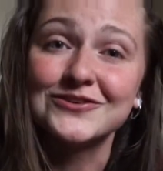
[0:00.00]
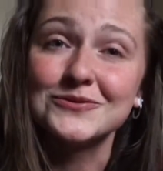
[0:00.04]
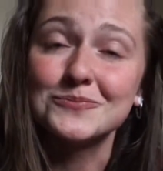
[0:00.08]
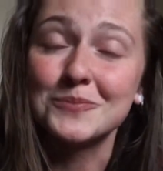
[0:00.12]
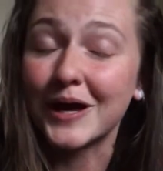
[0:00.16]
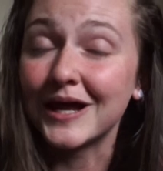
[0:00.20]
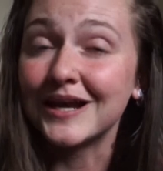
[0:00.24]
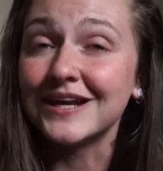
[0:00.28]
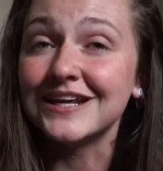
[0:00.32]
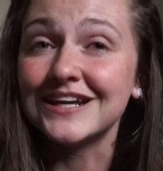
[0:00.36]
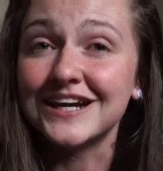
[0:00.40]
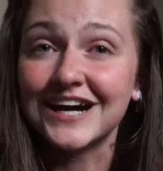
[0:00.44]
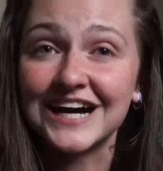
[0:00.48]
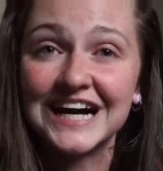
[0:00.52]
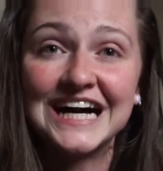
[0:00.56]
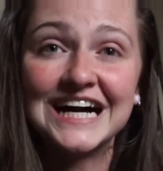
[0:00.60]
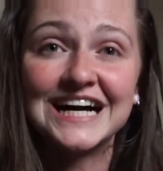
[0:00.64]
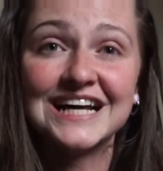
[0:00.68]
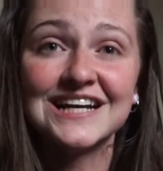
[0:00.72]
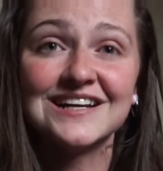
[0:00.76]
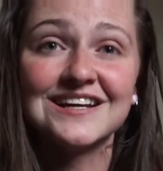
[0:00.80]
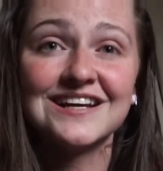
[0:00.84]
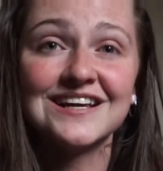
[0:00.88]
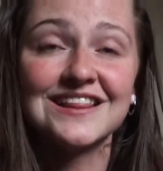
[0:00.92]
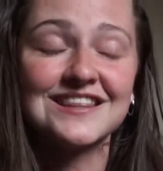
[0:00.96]
depending
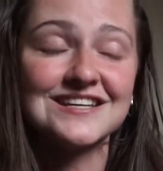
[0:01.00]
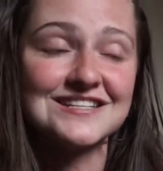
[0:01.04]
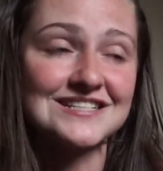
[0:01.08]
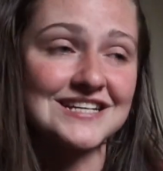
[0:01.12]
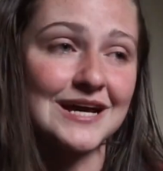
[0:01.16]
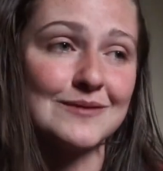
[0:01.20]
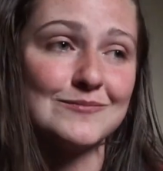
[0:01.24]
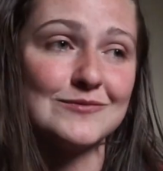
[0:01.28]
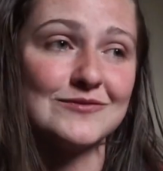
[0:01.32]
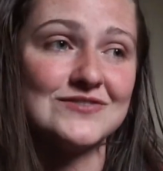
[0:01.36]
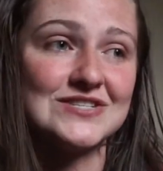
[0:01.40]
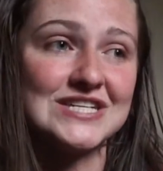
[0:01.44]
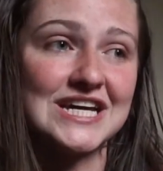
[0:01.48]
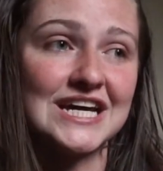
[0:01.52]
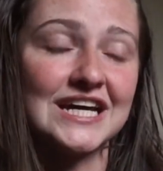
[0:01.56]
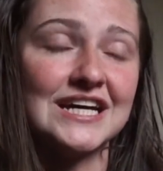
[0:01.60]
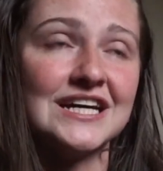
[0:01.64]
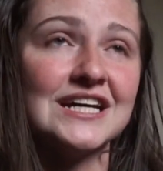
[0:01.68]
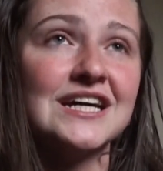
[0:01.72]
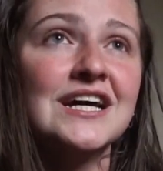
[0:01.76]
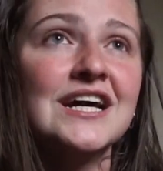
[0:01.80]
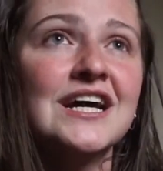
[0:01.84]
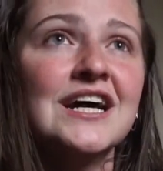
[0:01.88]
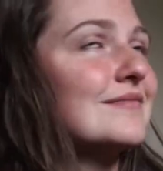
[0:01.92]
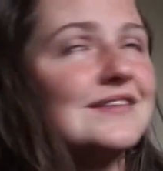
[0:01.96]
on the time of day.